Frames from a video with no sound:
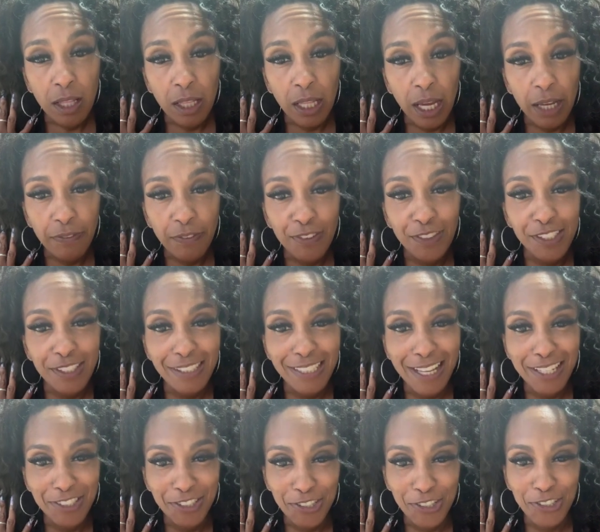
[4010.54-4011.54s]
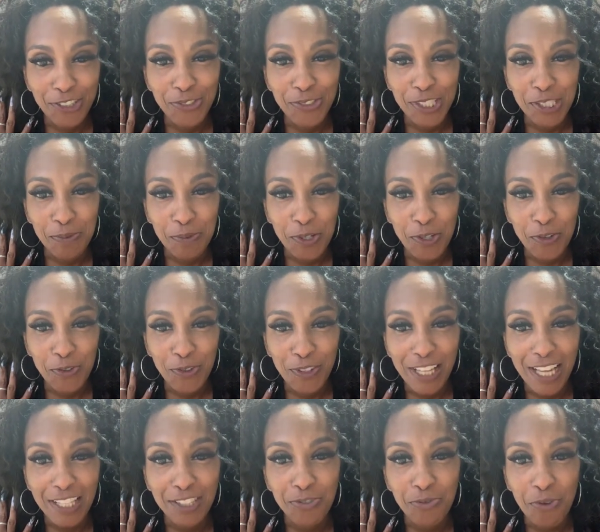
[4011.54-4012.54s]
Life on this side of surgery is beautiful.
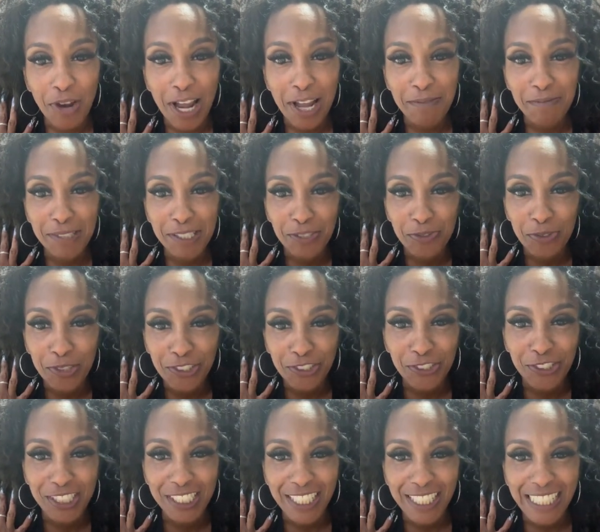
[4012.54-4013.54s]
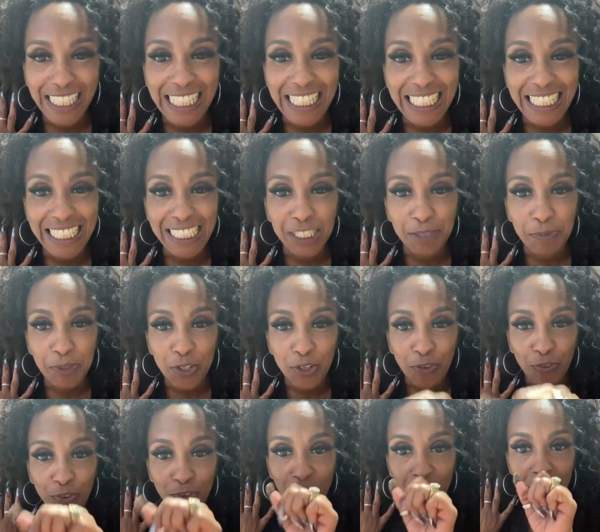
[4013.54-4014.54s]
That's right, Ms. Richardson. It is
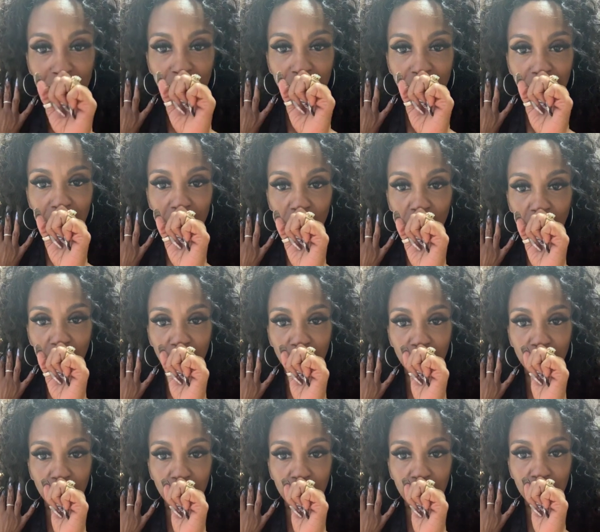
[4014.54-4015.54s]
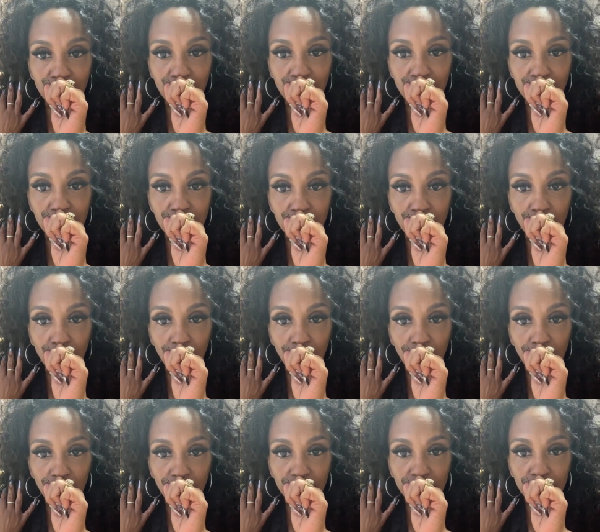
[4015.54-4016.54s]
beautiful. Order
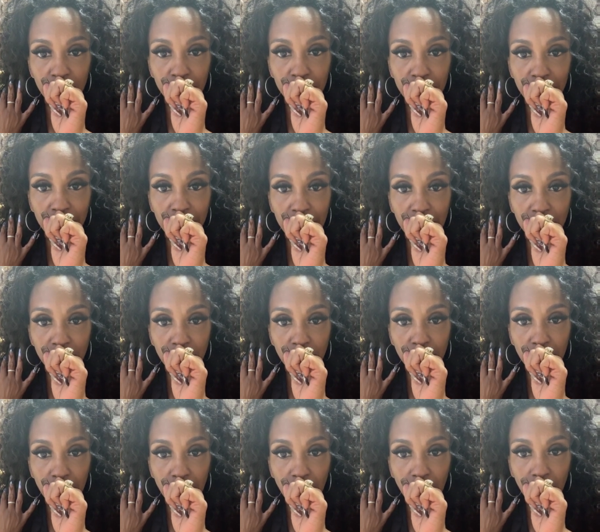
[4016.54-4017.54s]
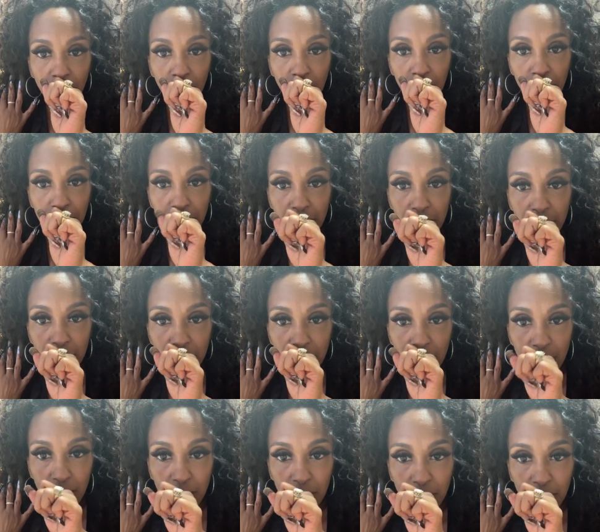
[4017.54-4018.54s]
off the bariatric pile, but
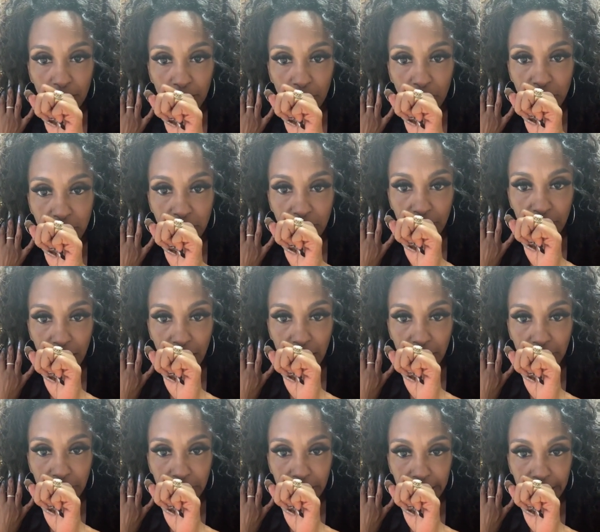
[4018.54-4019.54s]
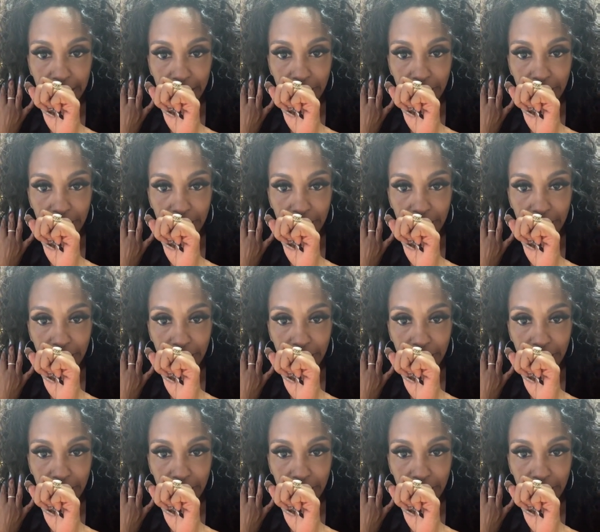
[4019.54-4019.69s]
the multivitamin and